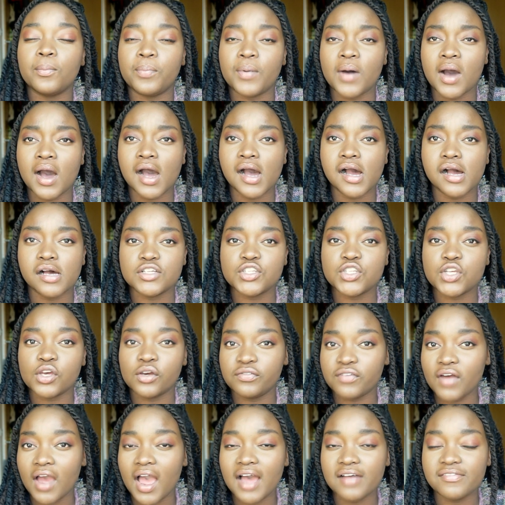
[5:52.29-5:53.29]
but
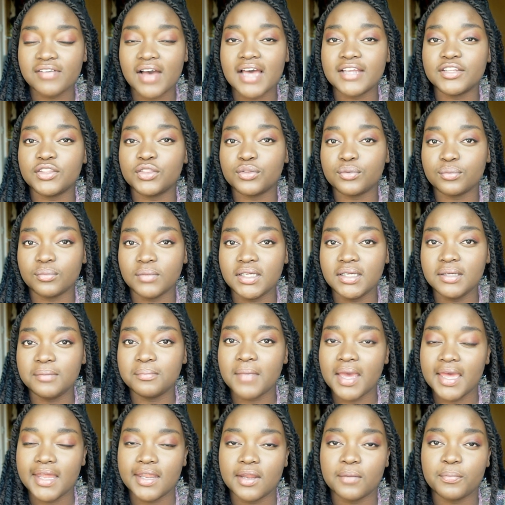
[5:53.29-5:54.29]
so far I've had 3
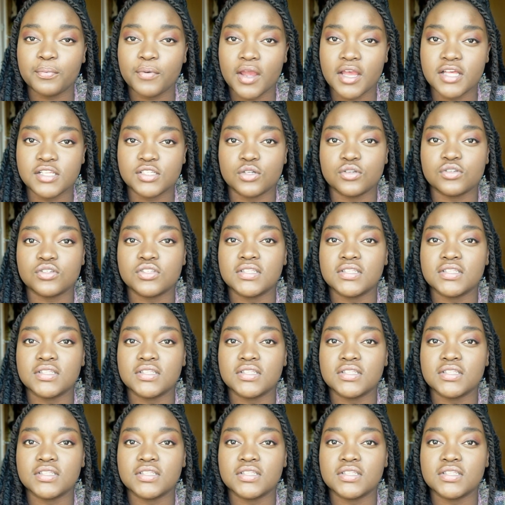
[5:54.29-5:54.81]
main appraisals.